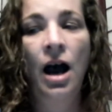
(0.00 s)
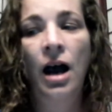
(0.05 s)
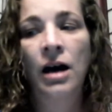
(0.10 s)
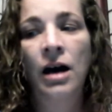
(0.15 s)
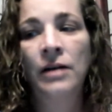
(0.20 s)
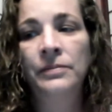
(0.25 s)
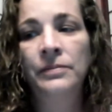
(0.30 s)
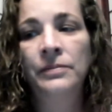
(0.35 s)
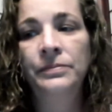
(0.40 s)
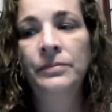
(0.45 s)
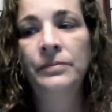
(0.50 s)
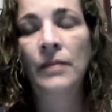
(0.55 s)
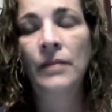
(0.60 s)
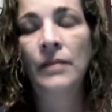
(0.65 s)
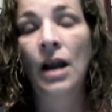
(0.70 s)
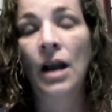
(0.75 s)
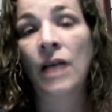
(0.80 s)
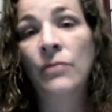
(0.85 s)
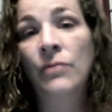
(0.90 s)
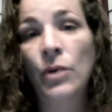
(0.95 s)
Um,
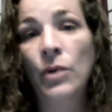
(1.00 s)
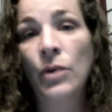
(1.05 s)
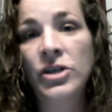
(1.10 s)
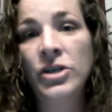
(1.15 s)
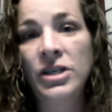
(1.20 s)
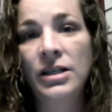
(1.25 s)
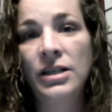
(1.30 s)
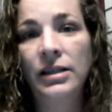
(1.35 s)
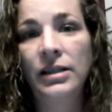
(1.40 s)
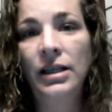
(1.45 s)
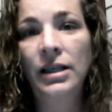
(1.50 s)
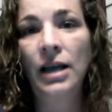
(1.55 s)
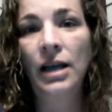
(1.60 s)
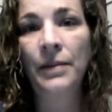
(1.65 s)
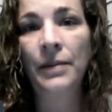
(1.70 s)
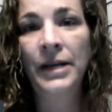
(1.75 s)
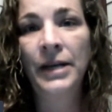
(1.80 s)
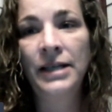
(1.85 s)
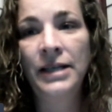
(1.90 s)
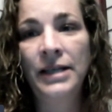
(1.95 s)

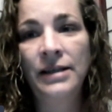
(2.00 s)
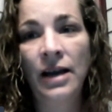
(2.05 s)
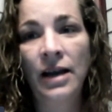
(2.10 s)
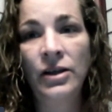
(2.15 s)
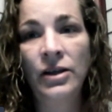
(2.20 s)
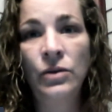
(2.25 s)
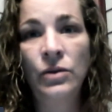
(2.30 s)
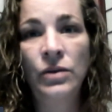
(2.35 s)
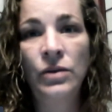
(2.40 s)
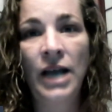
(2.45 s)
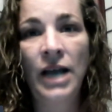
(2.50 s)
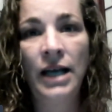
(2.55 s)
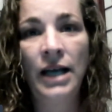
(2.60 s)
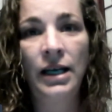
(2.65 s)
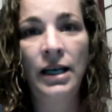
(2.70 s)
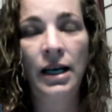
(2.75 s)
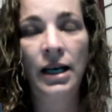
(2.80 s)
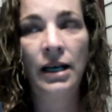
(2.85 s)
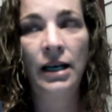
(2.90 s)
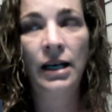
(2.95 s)
Unfortunately, I'm going to tell you
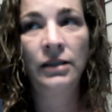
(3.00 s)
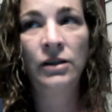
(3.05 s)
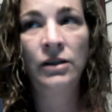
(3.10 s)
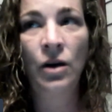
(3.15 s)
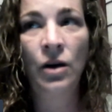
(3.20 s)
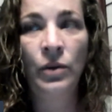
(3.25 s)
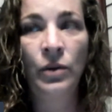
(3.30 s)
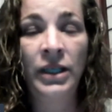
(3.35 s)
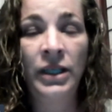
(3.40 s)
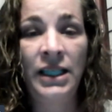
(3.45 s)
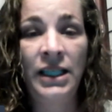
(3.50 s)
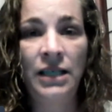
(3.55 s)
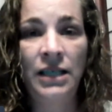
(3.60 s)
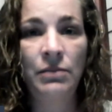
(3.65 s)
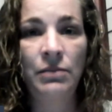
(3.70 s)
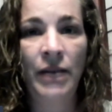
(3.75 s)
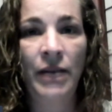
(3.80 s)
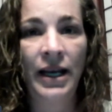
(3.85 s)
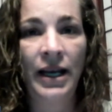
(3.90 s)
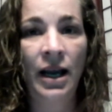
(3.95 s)
that though
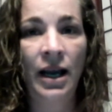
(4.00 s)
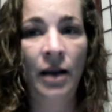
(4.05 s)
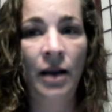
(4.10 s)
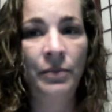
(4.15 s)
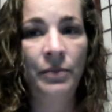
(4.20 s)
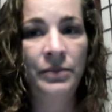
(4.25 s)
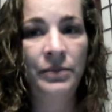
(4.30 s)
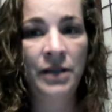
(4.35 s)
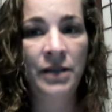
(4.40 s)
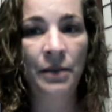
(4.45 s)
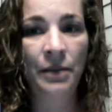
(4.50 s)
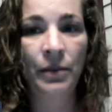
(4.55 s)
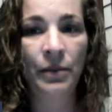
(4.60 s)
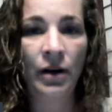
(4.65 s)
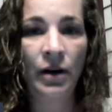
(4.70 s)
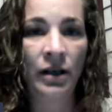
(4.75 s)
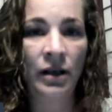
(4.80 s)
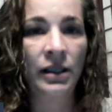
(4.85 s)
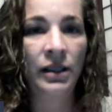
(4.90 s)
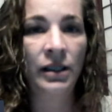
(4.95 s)
heat might help
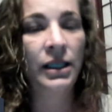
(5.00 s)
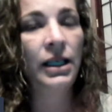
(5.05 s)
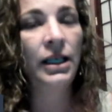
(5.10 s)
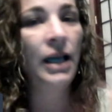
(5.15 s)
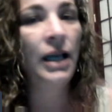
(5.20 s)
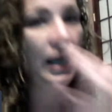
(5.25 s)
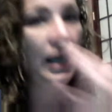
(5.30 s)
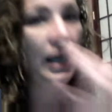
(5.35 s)
temporarily,